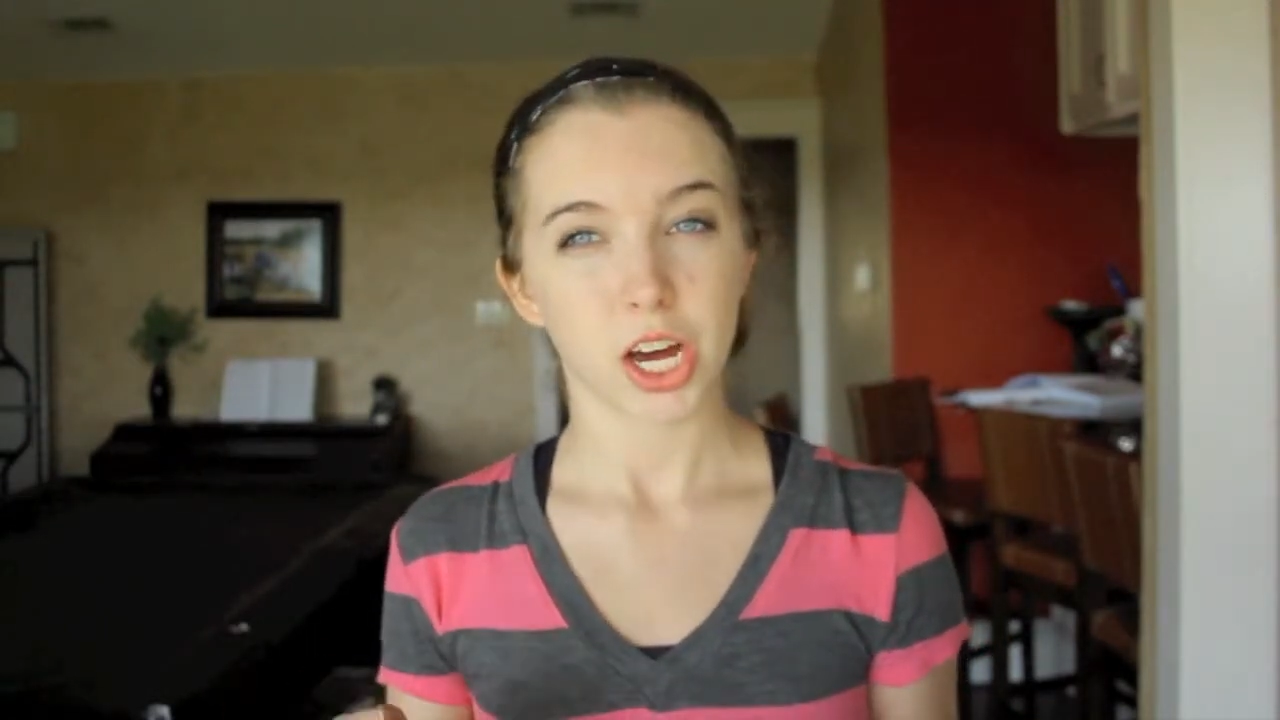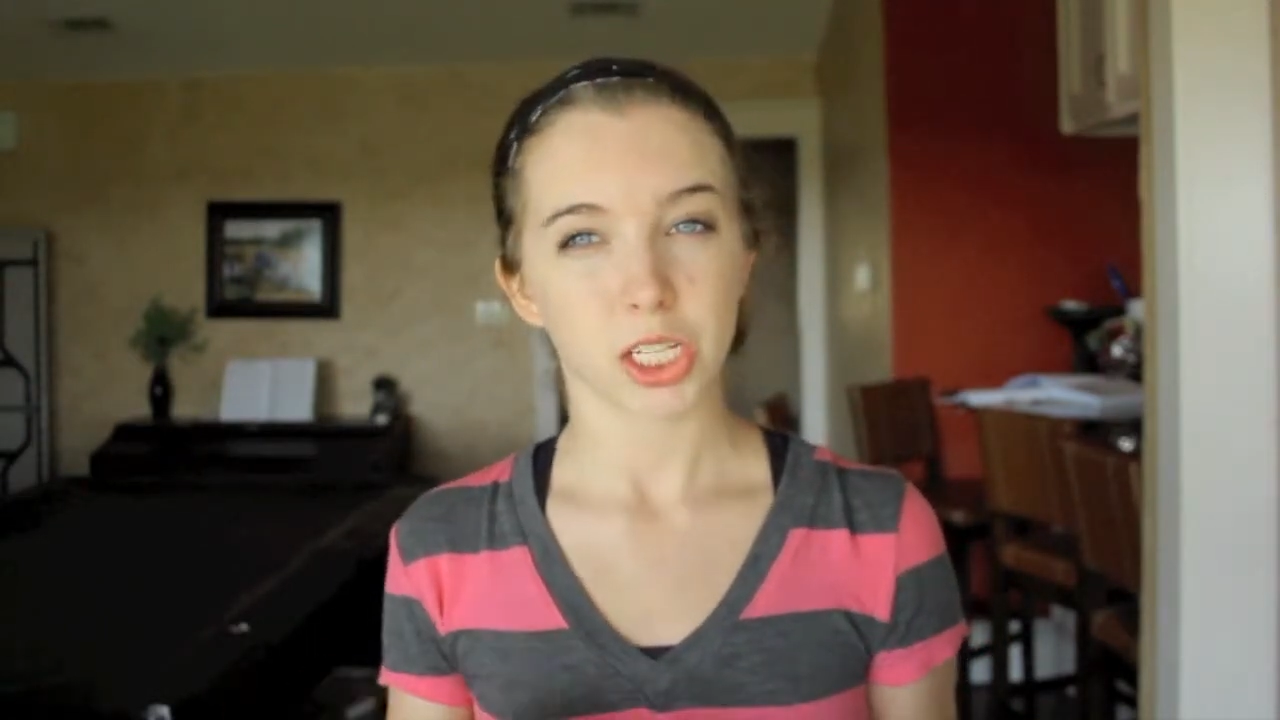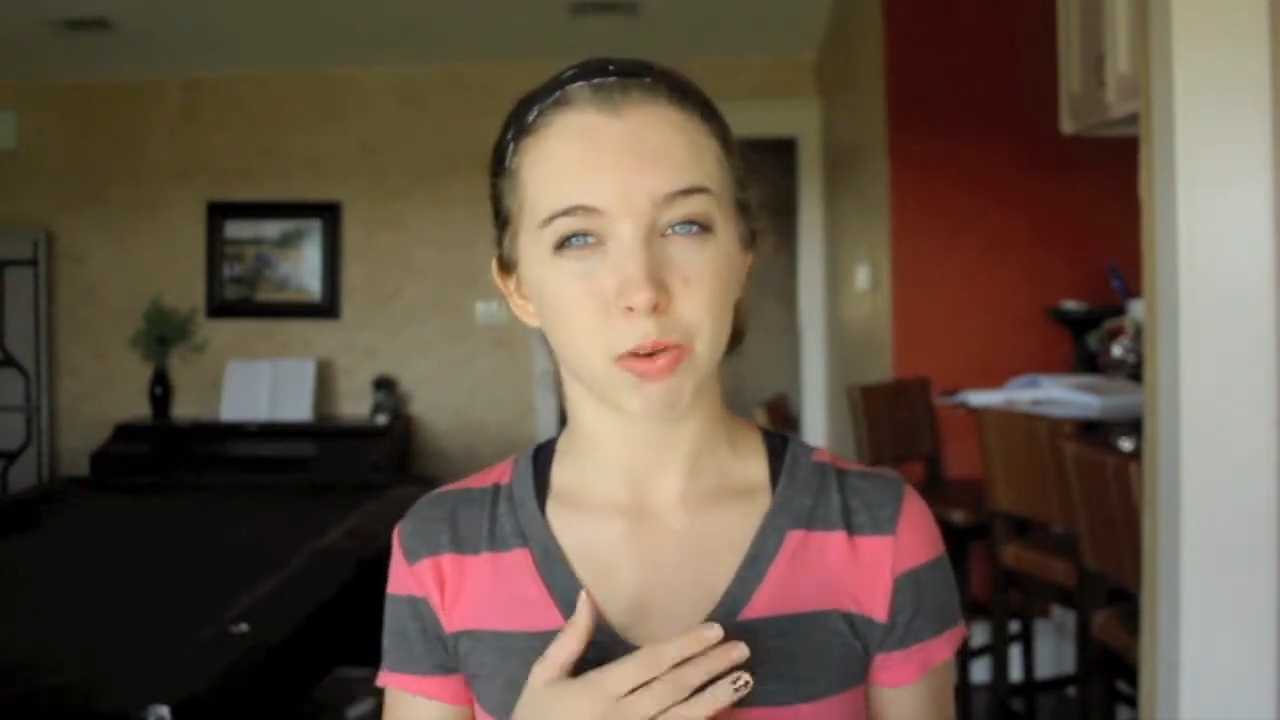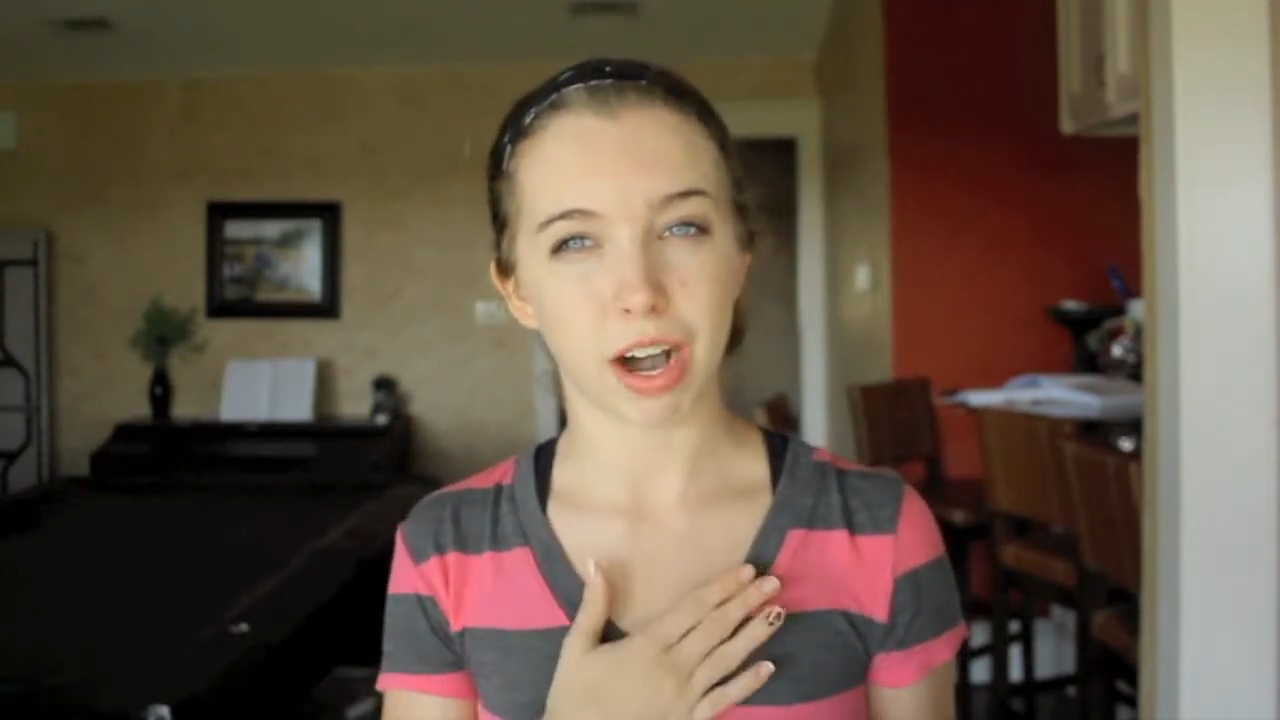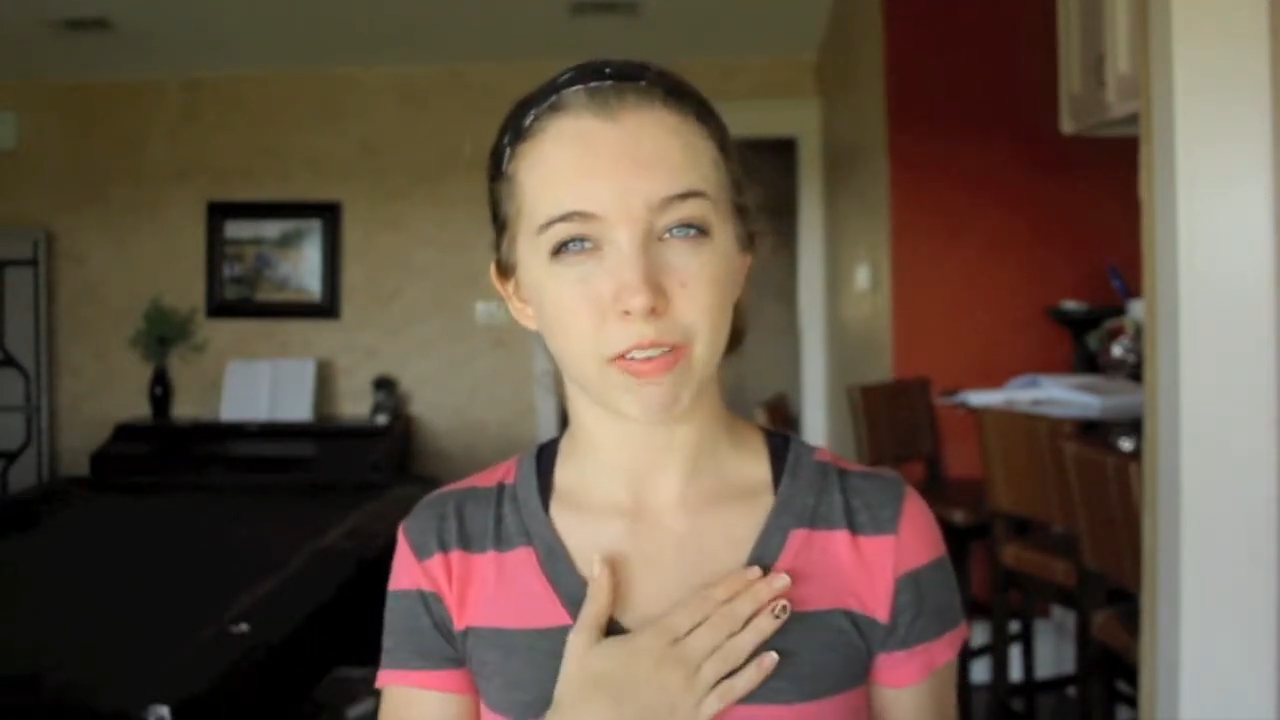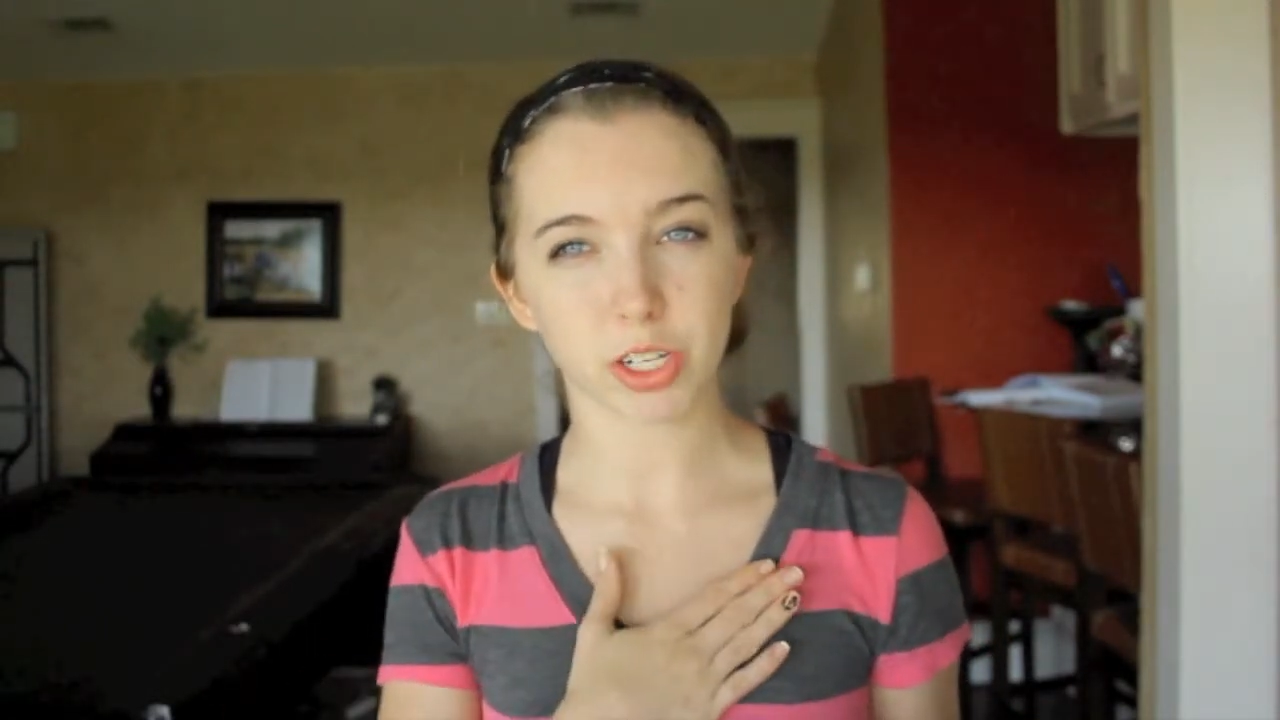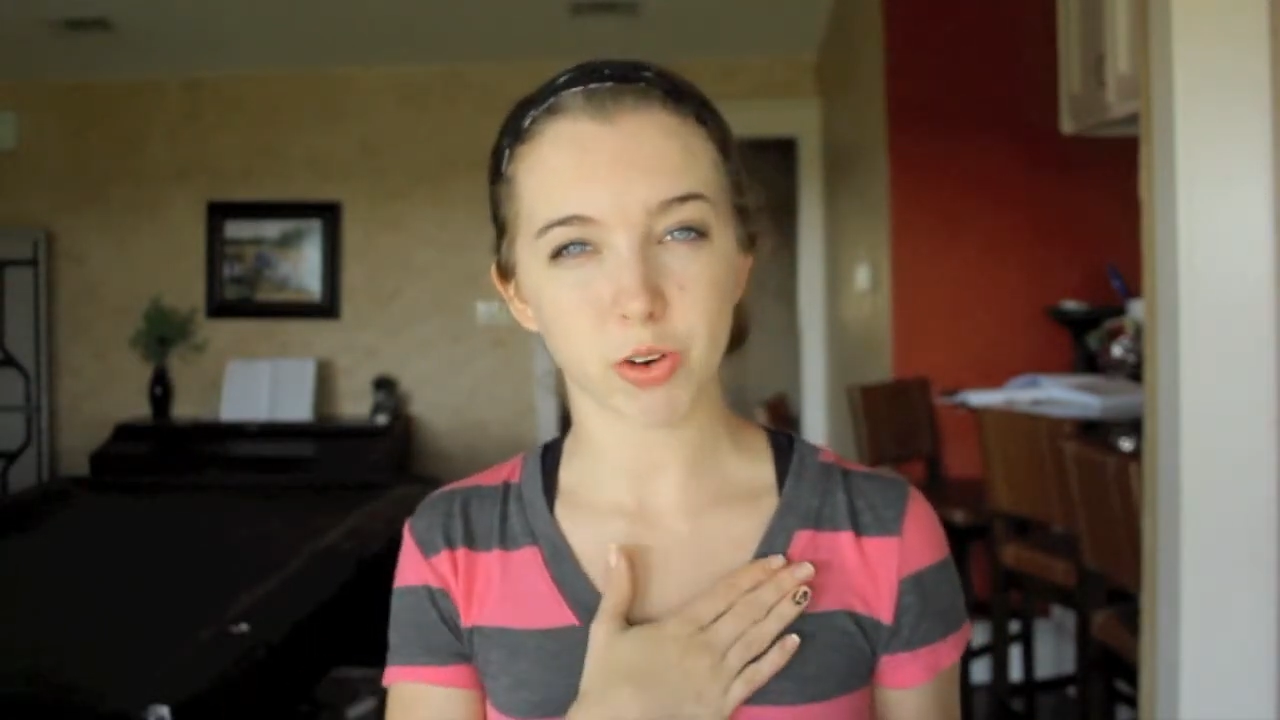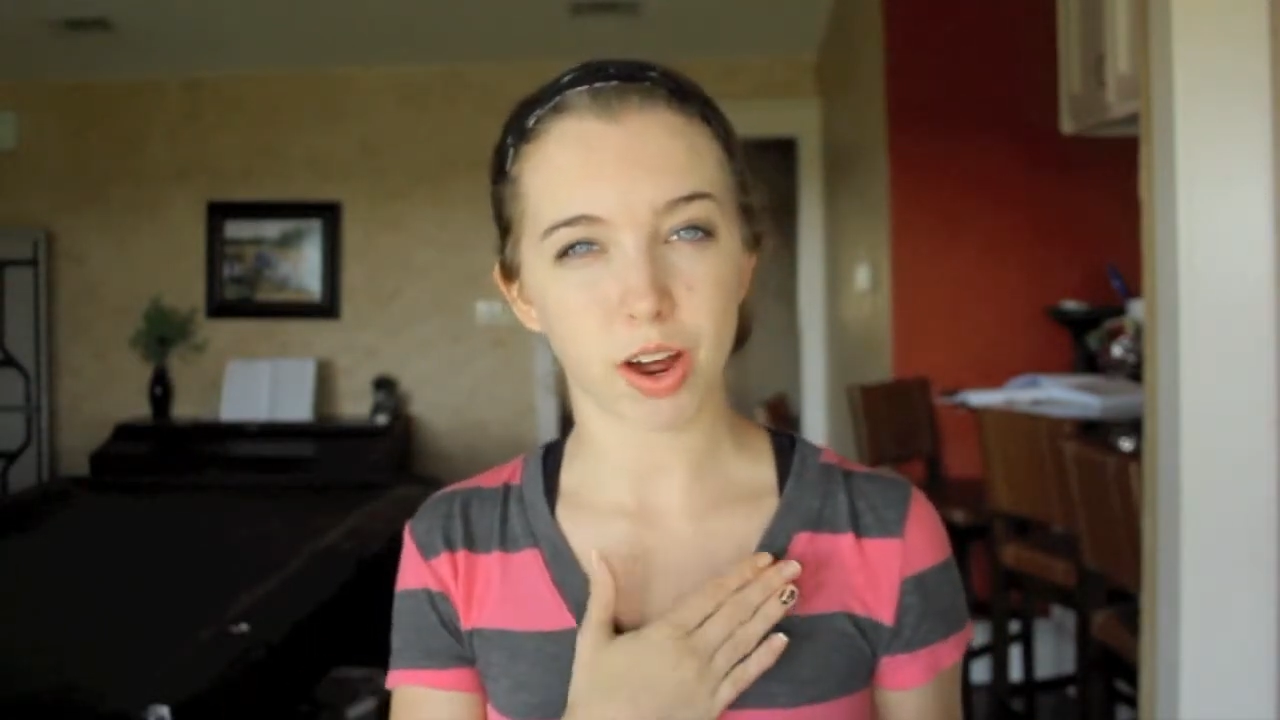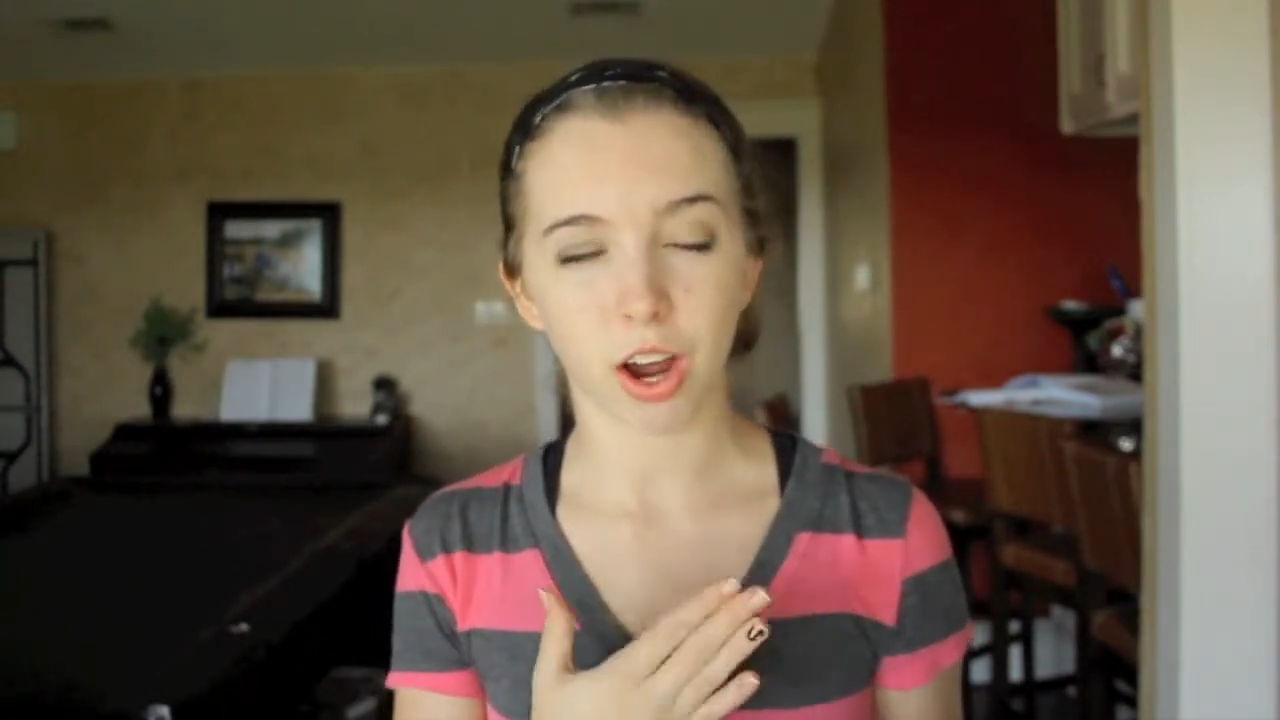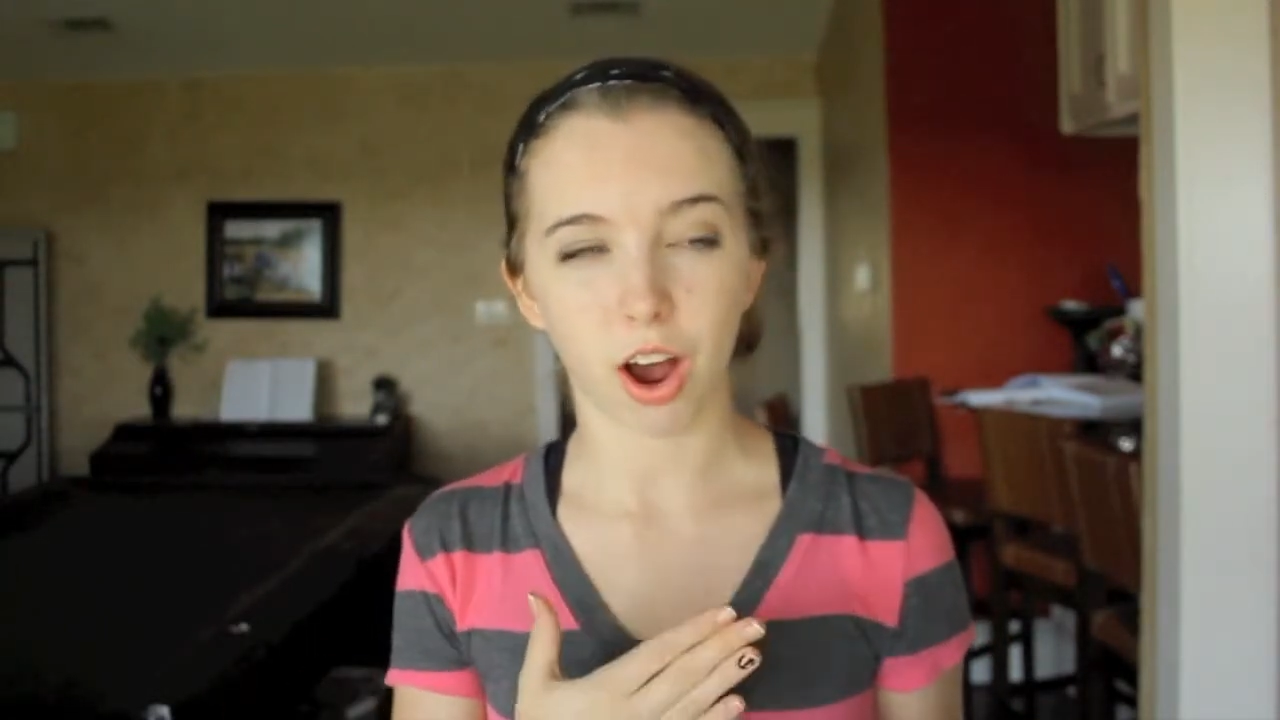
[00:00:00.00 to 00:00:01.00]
So whatever's going